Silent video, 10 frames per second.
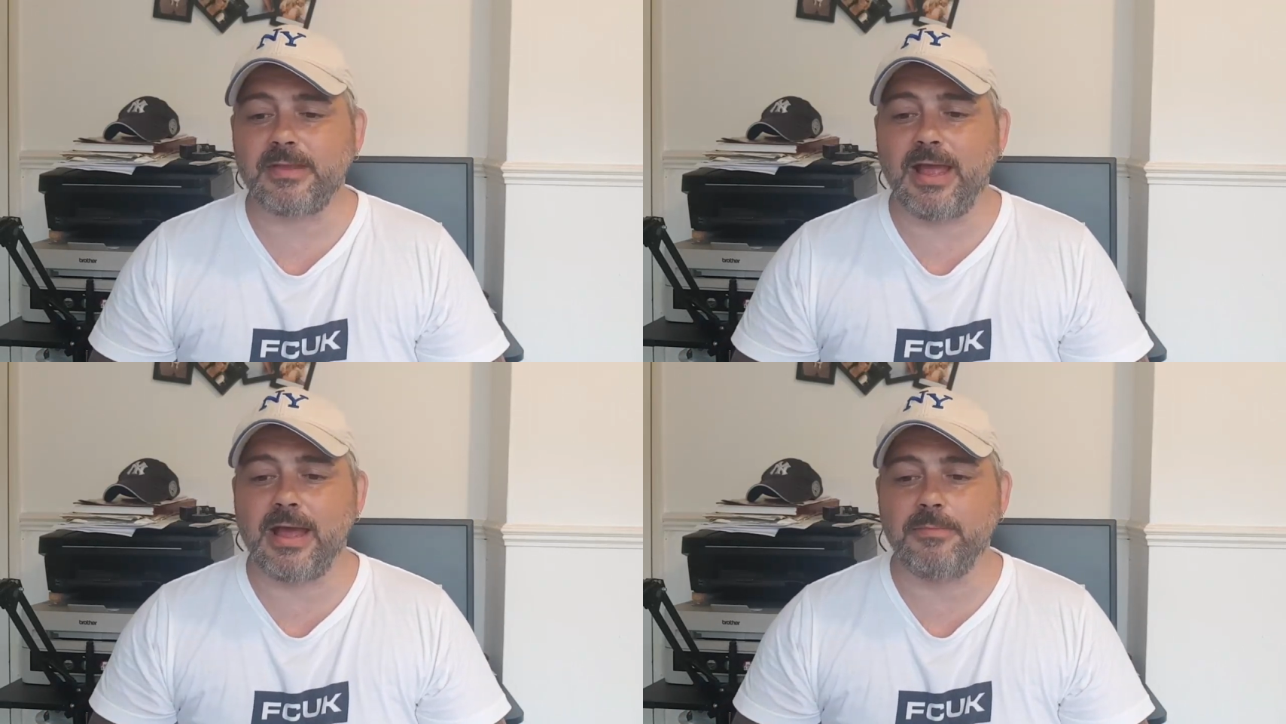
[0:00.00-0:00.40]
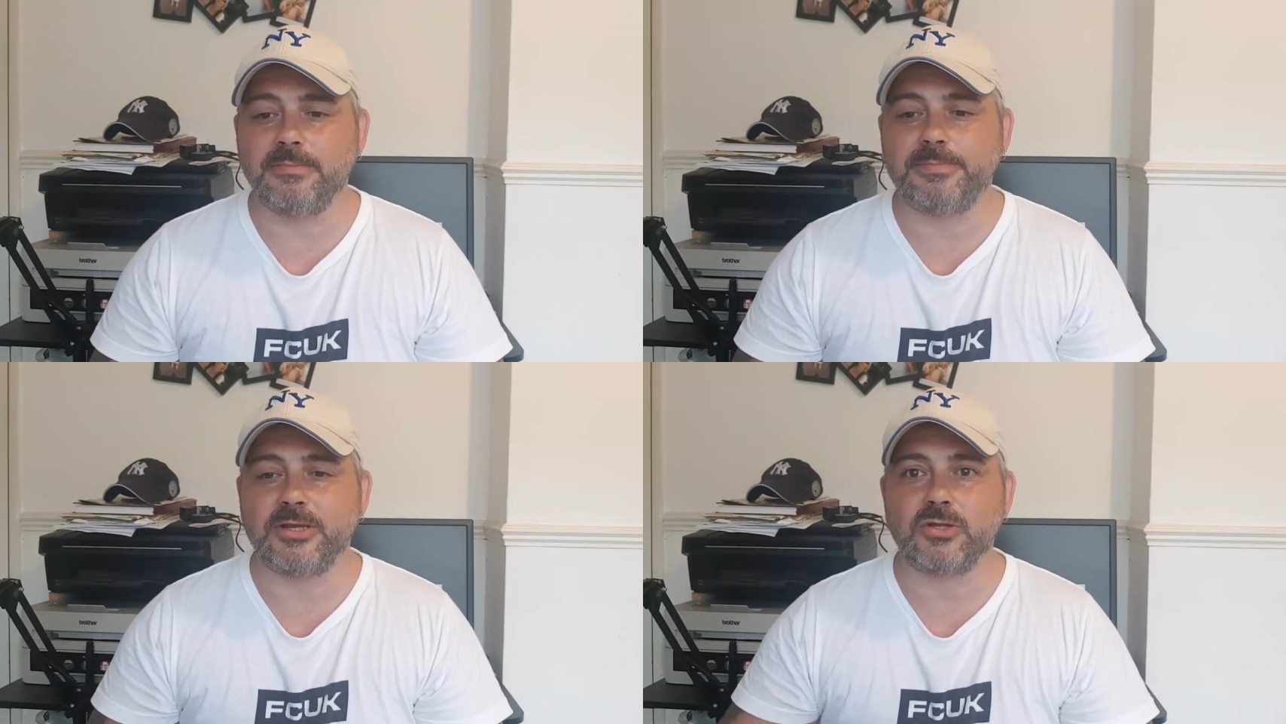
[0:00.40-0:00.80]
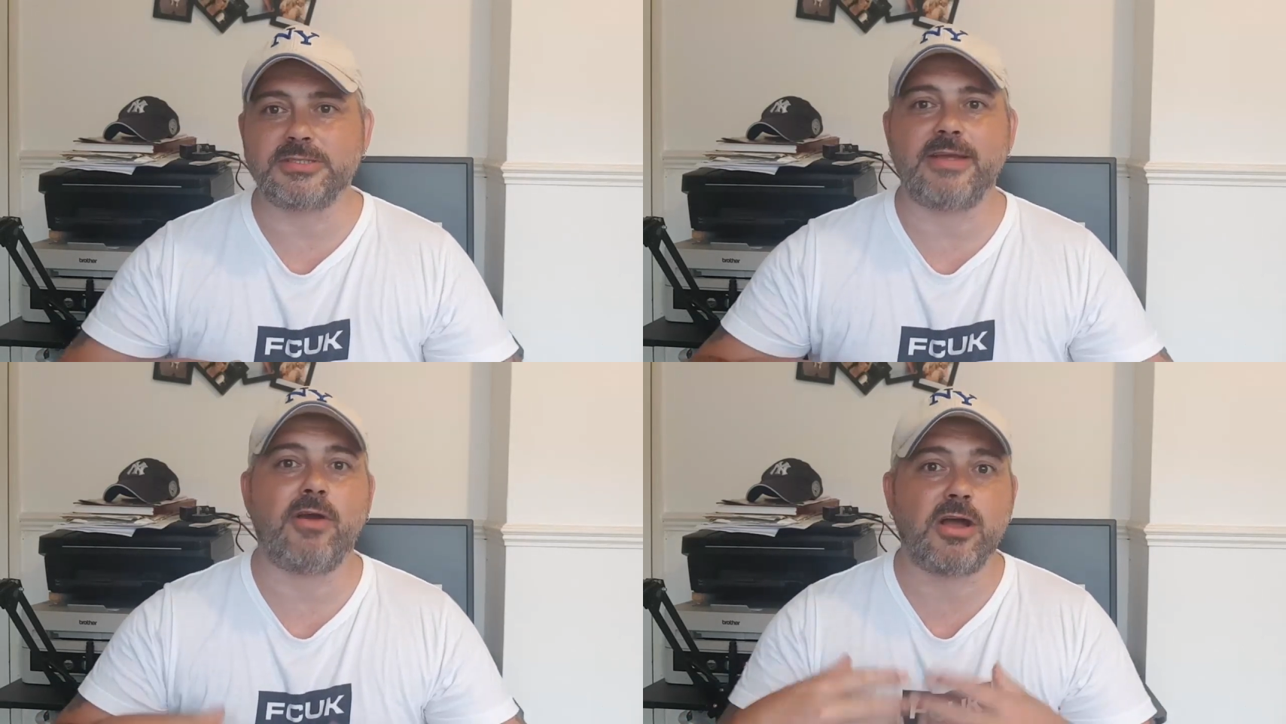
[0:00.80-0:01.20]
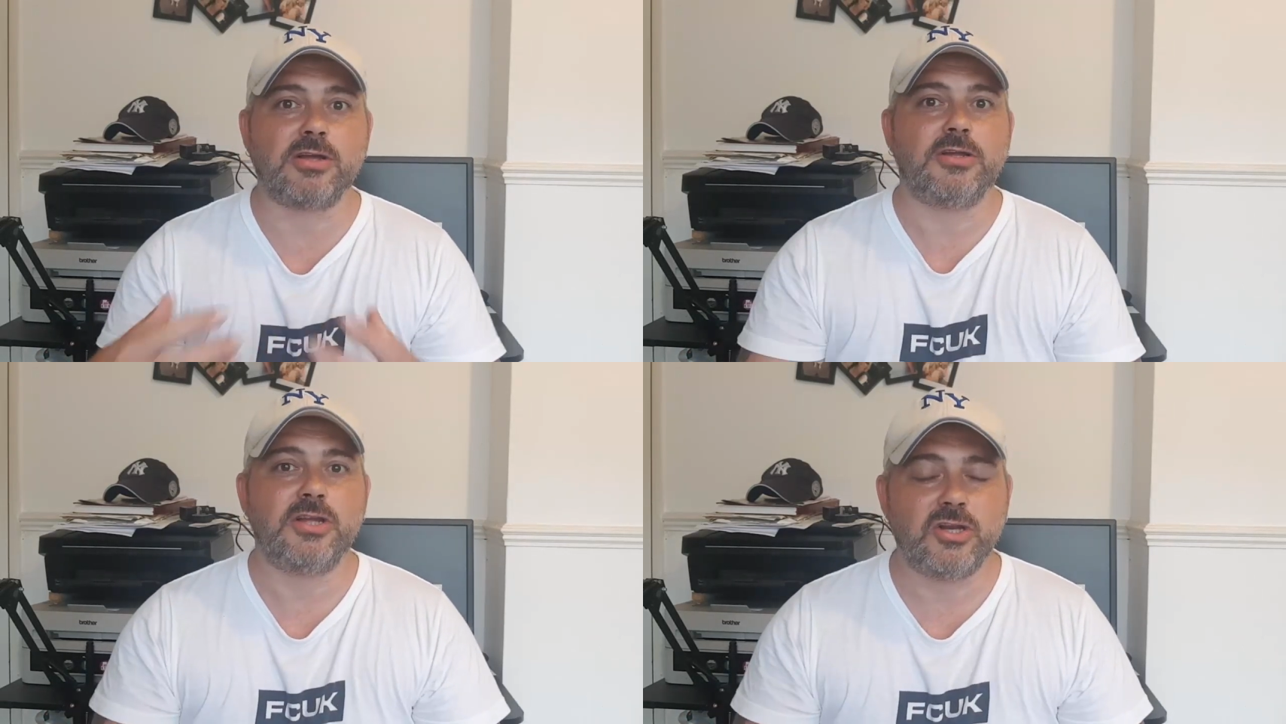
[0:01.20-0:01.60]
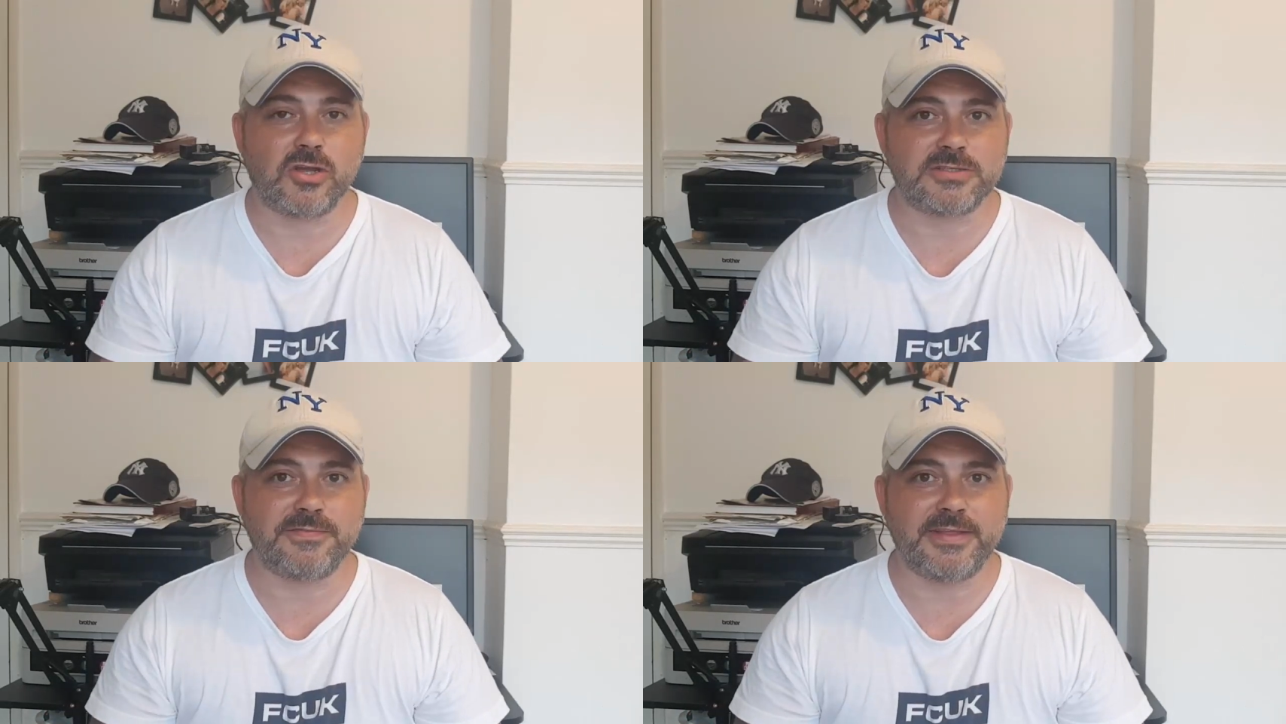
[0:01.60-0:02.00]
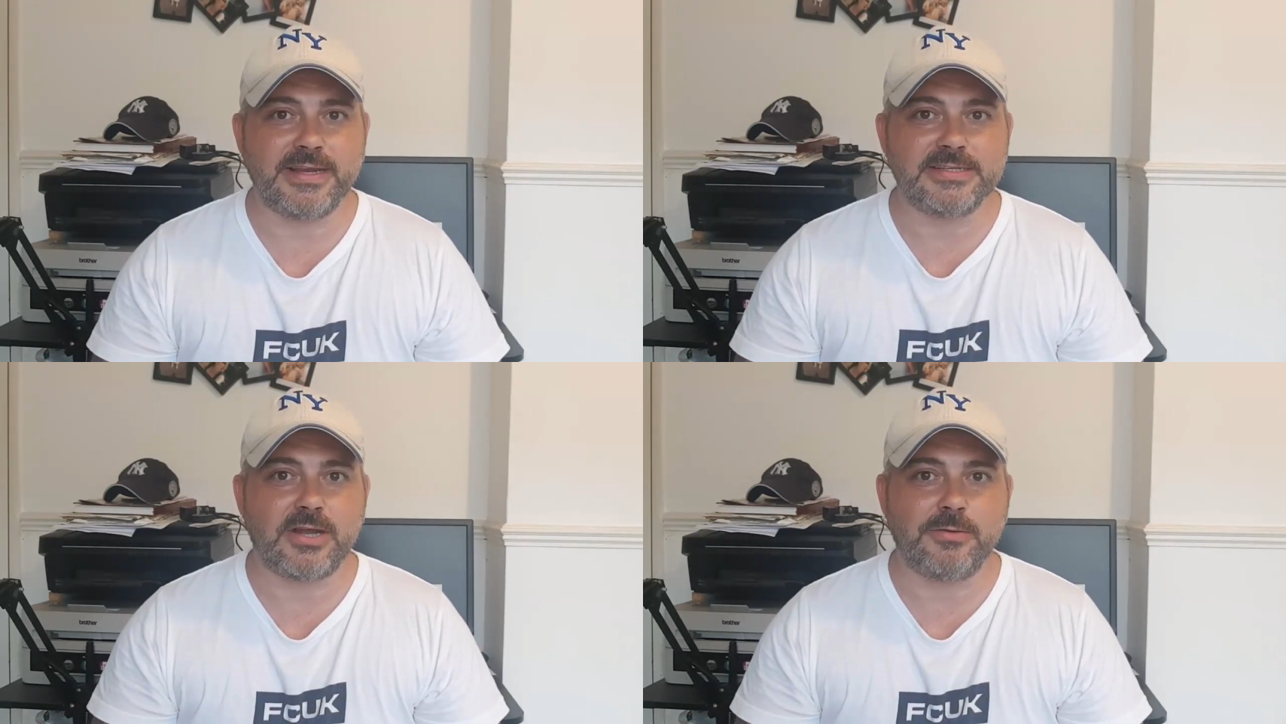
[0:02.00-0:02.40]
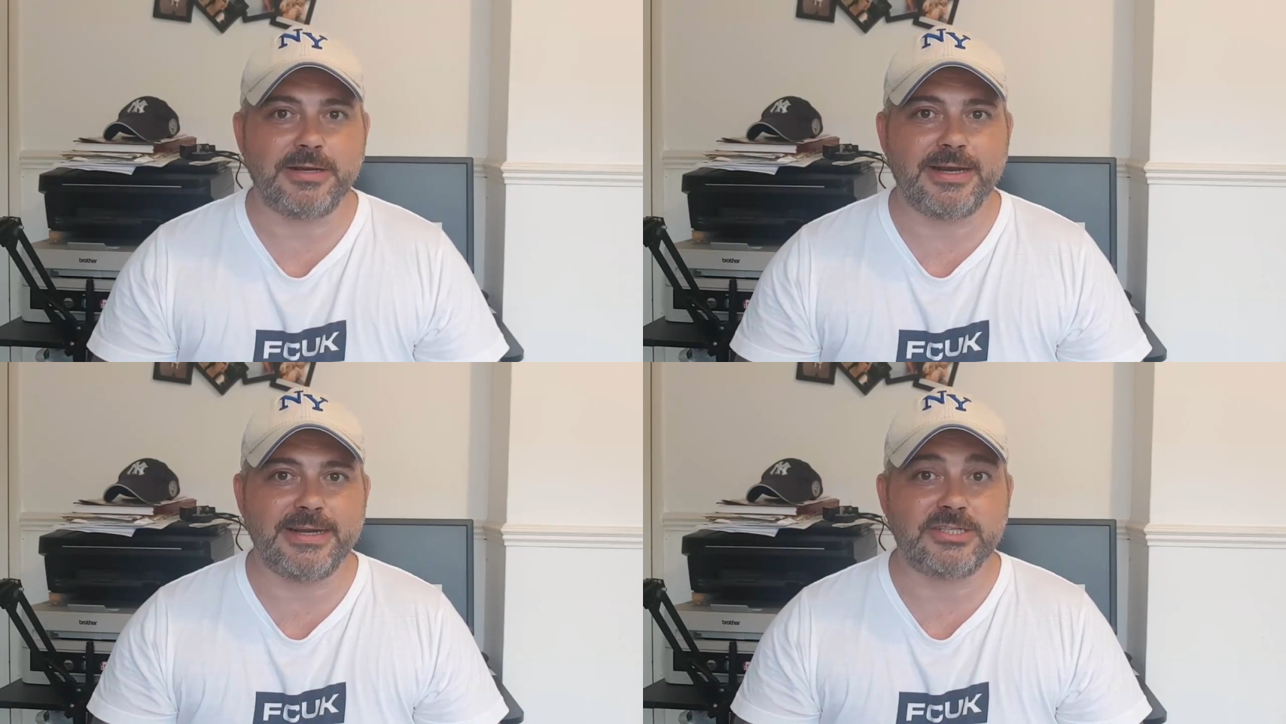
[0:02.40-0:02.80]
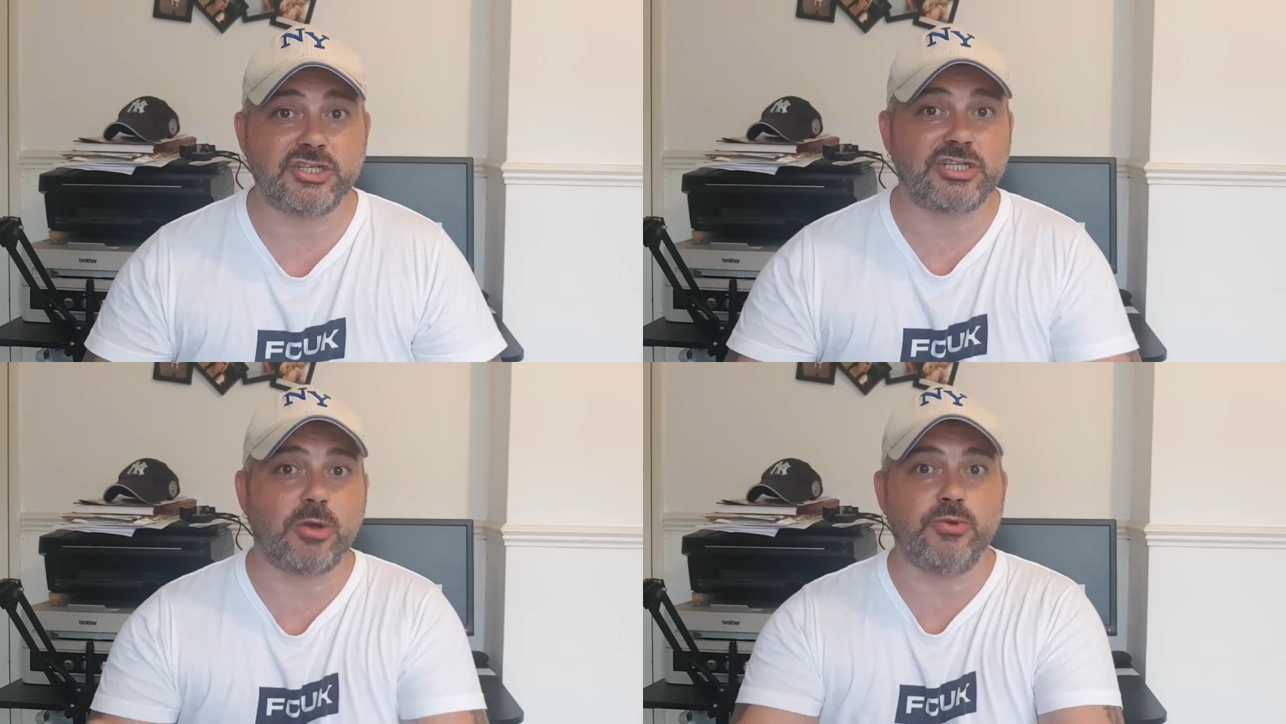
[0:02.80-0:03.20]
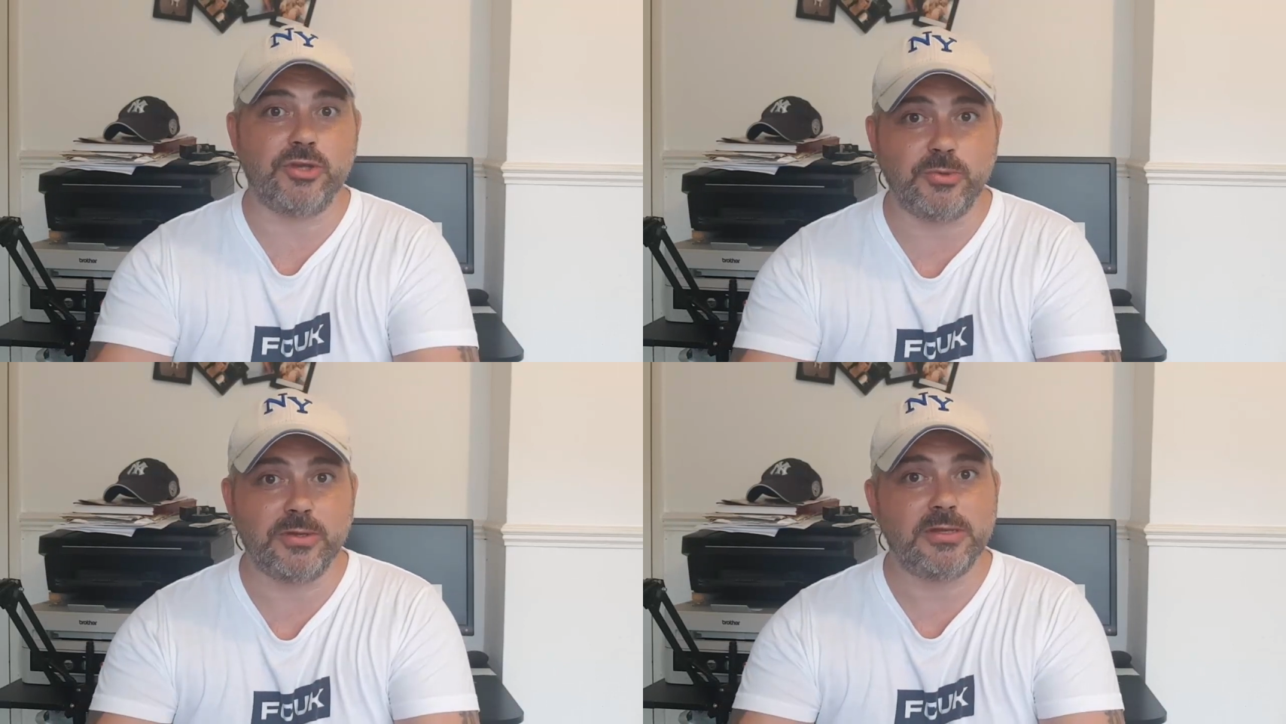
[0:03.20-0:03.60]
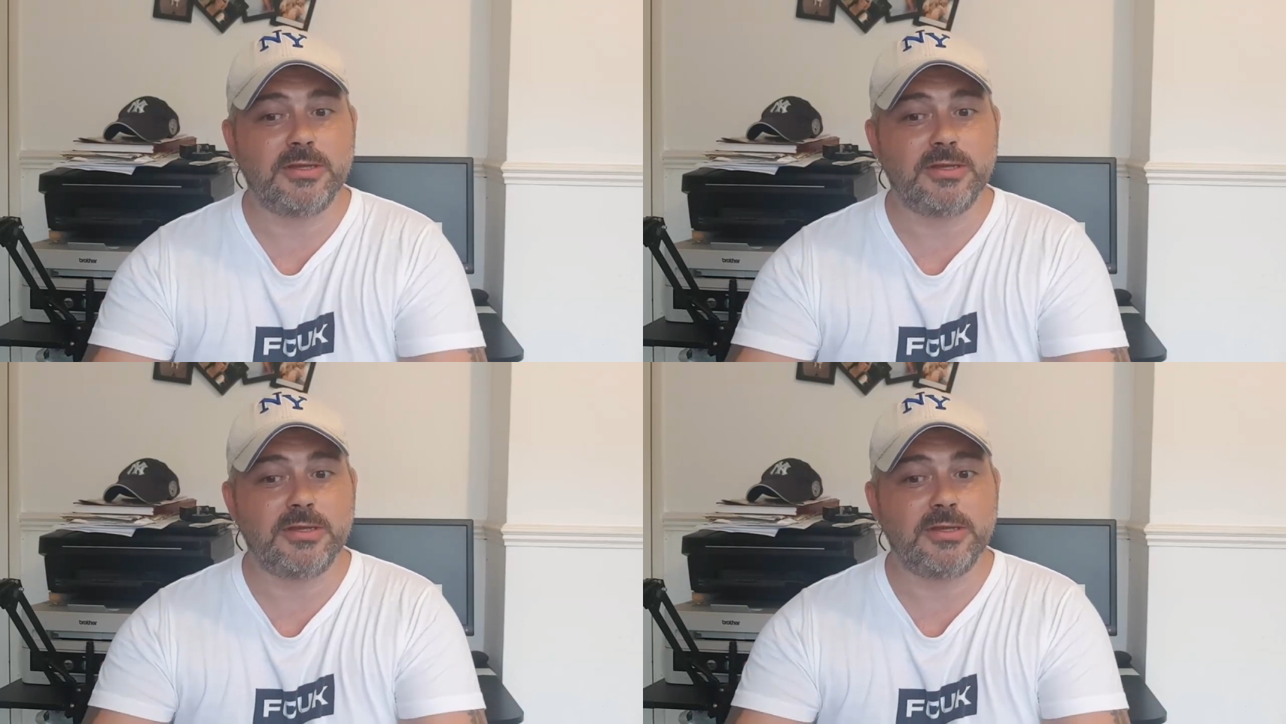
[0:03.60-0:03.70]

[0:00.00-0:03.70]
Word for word: um, because there are lots of things that I'm going to need to show you